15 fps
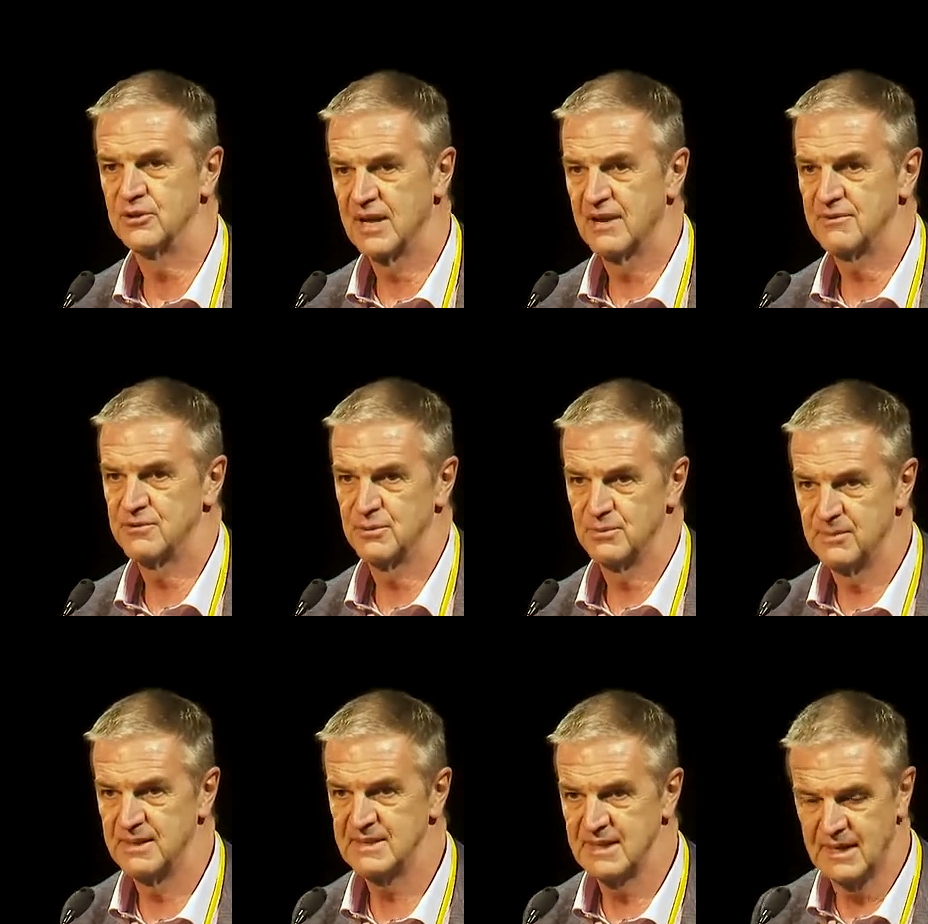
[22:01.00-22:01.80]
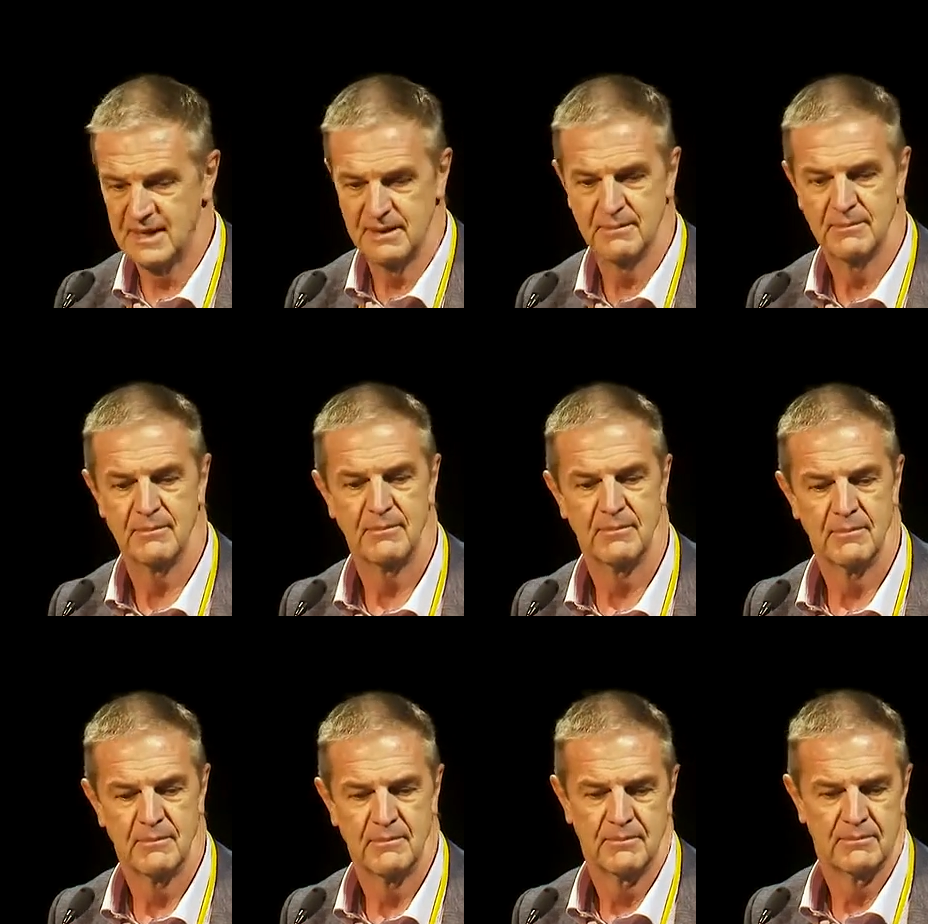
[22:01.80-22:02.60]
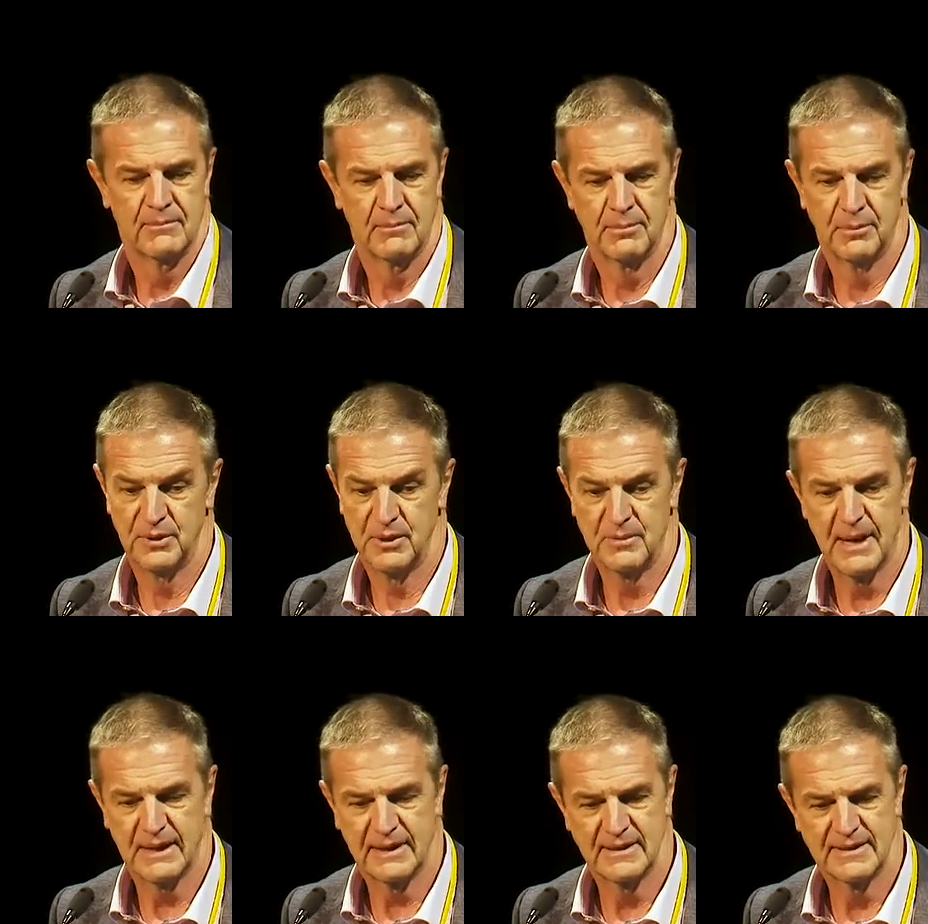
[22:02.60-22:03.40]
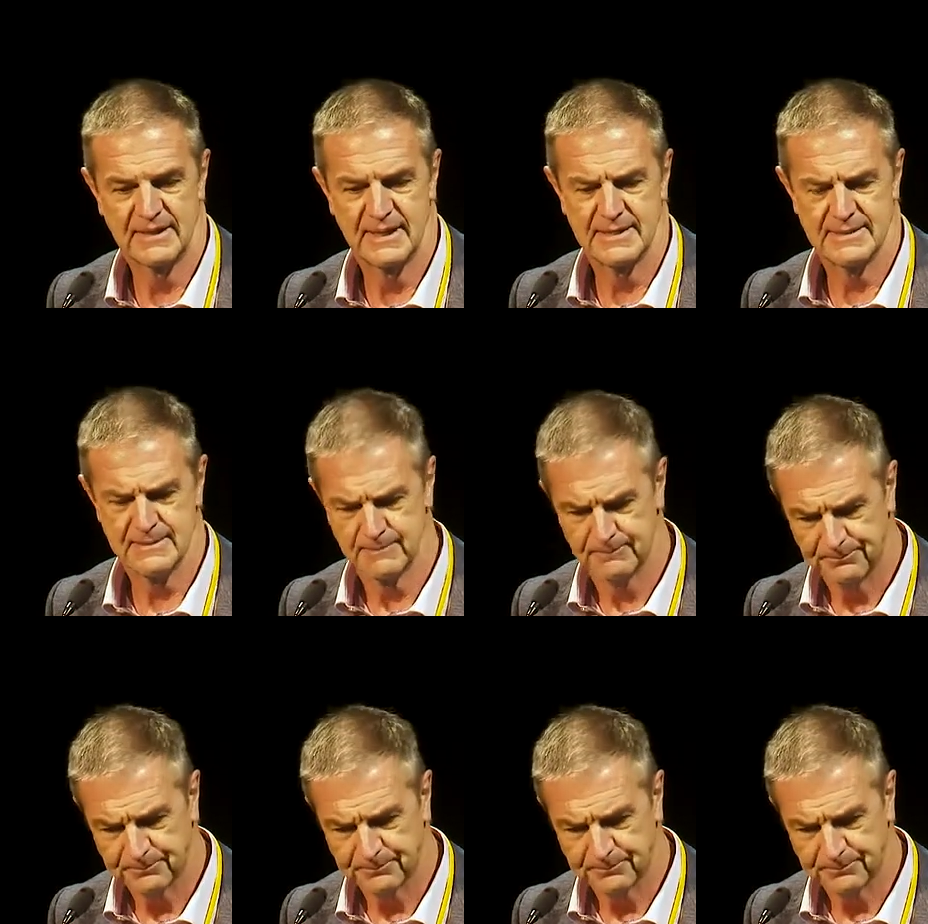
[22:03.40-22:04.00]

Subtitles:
you have to basically put it back in a sense.